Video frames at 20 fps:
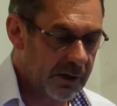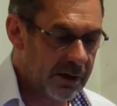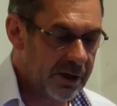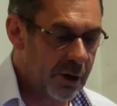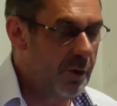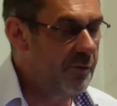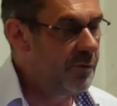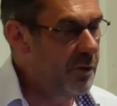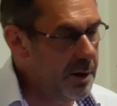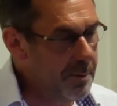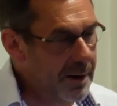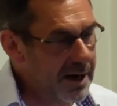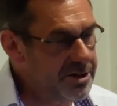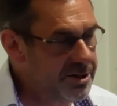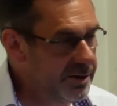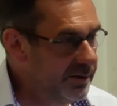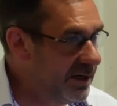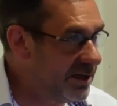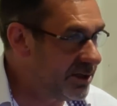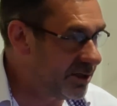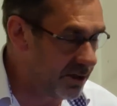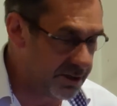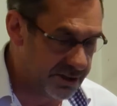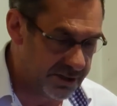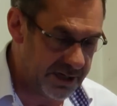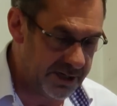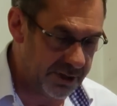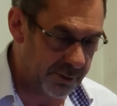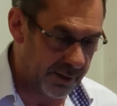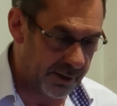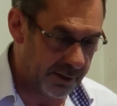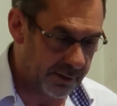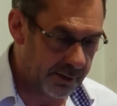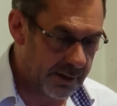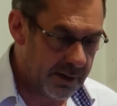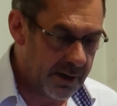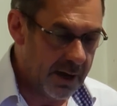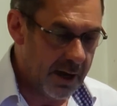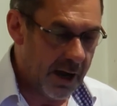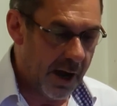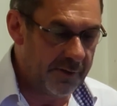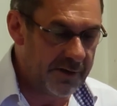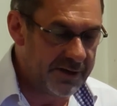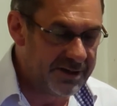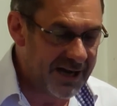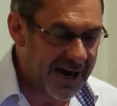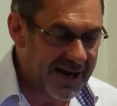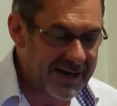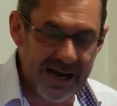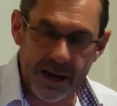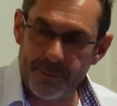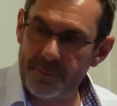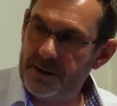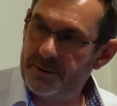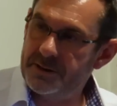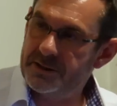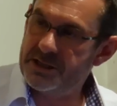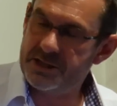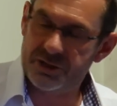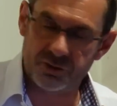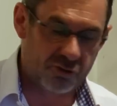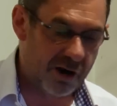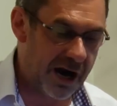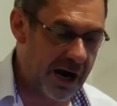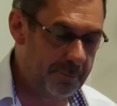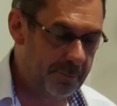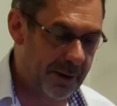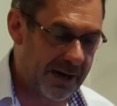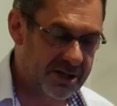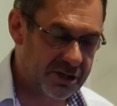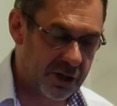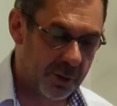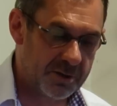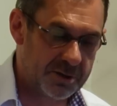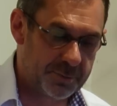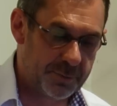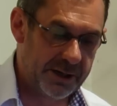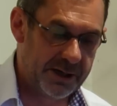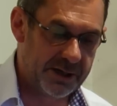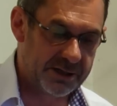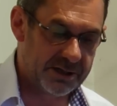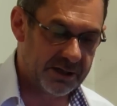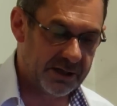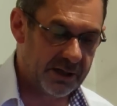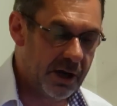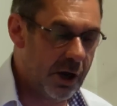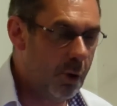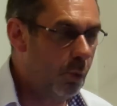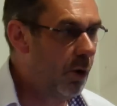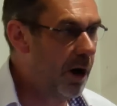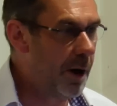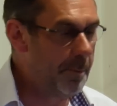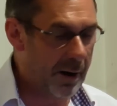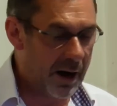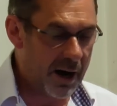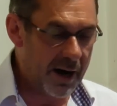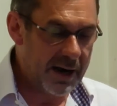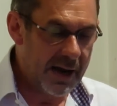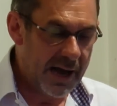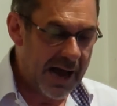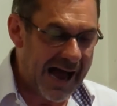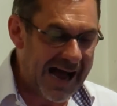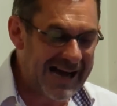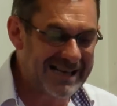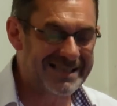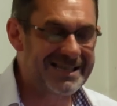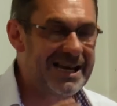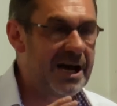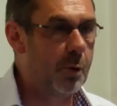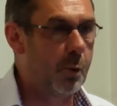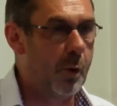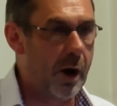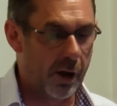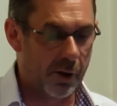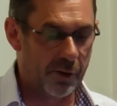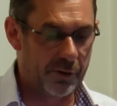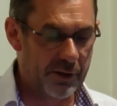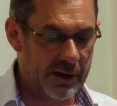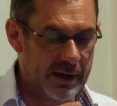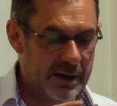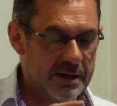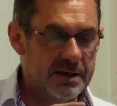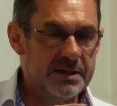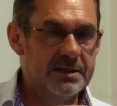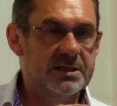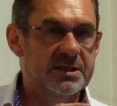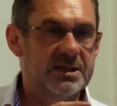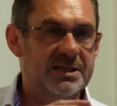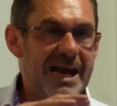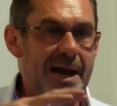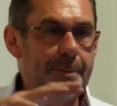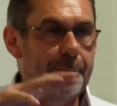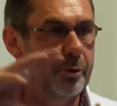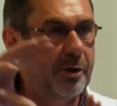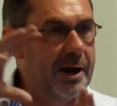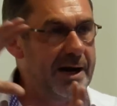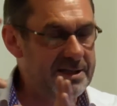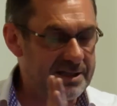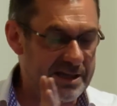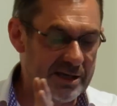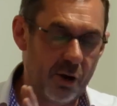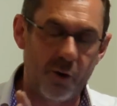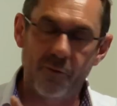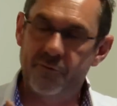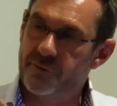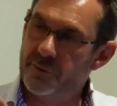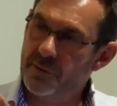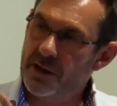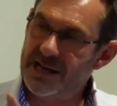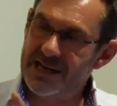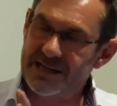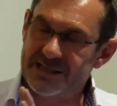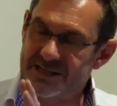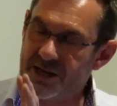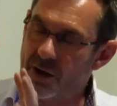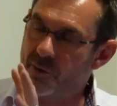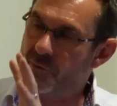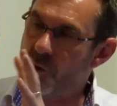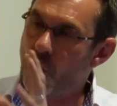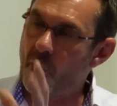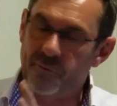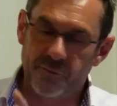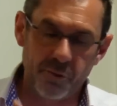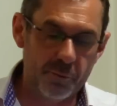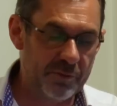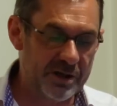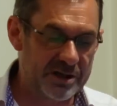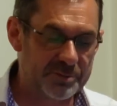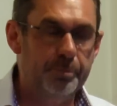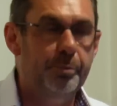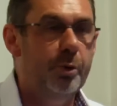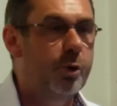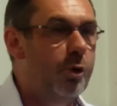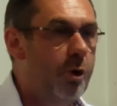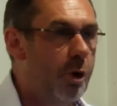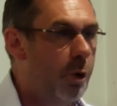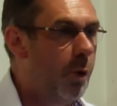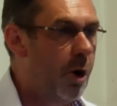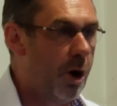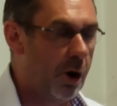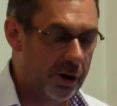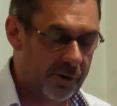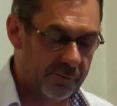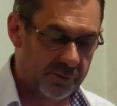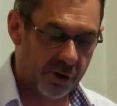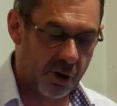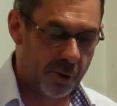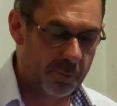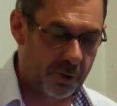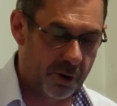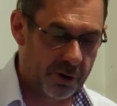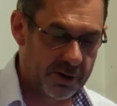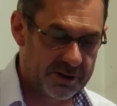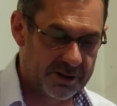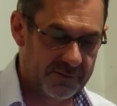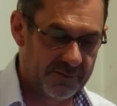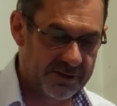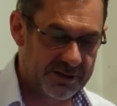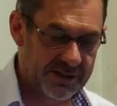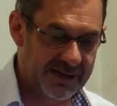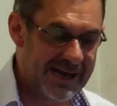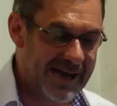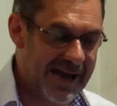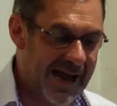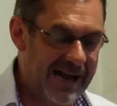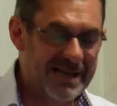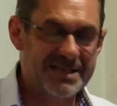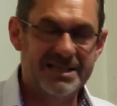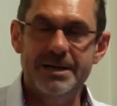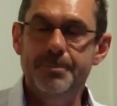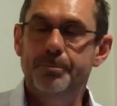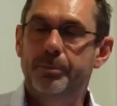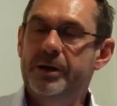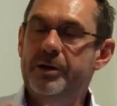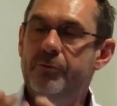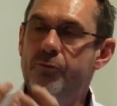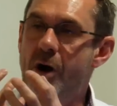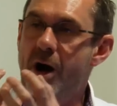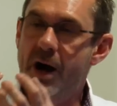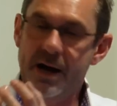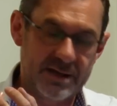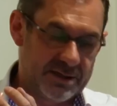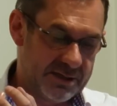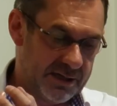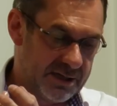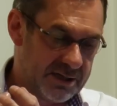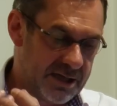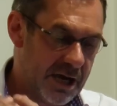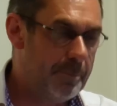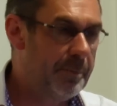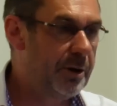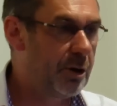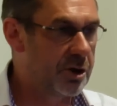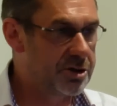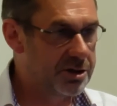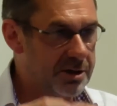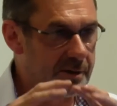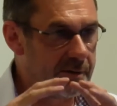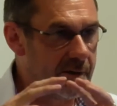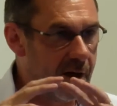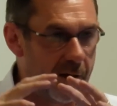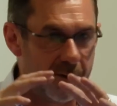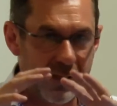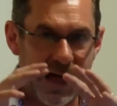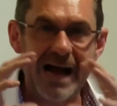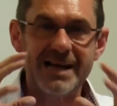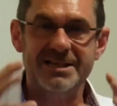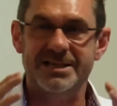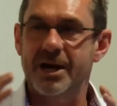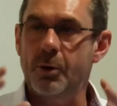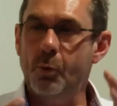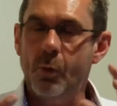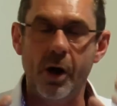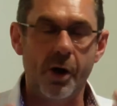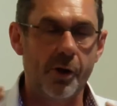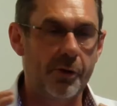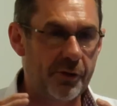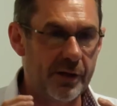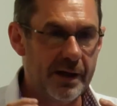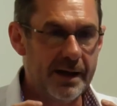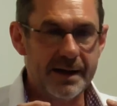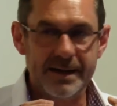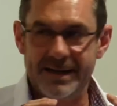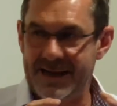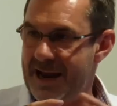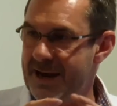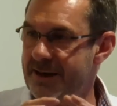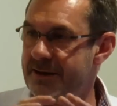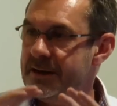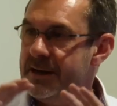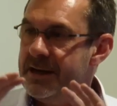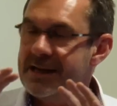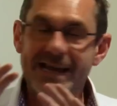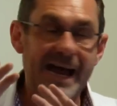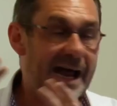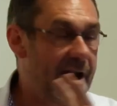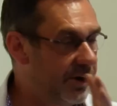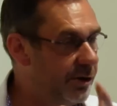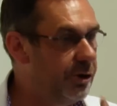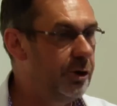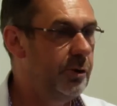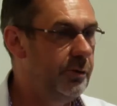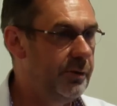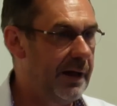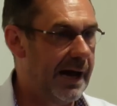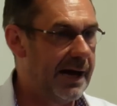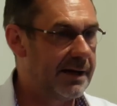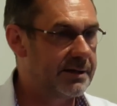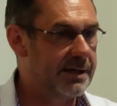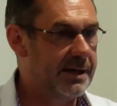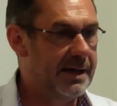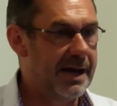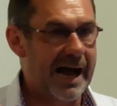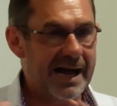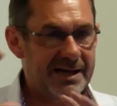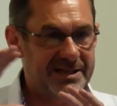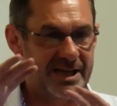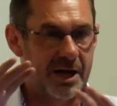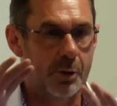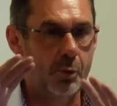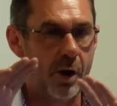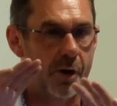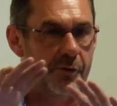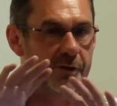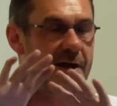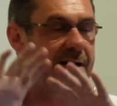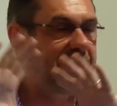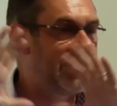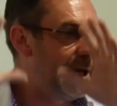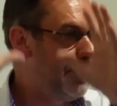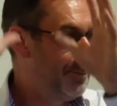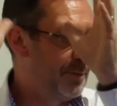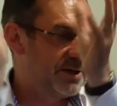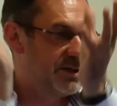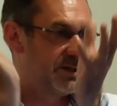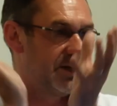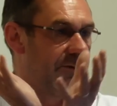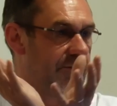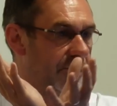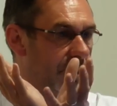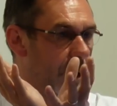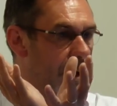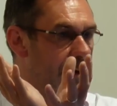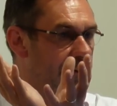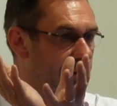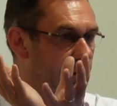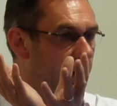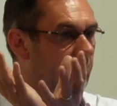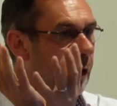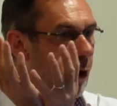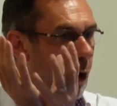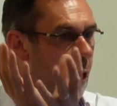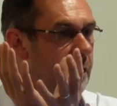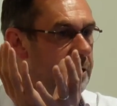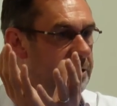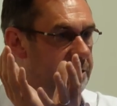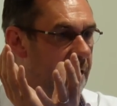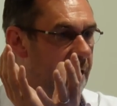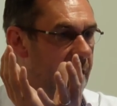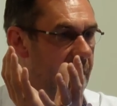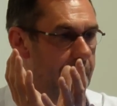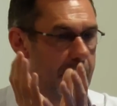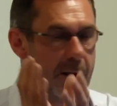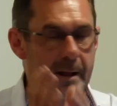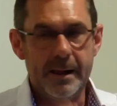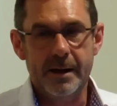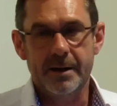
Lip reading: Now, if we imagine this continuing, and the dynamic described by Thomas Piketty, whereby asset wealth separates itself off from this poor world of low productivity and simply rises because asset wealth can do that. Asset wealth can keep itself going for a long time.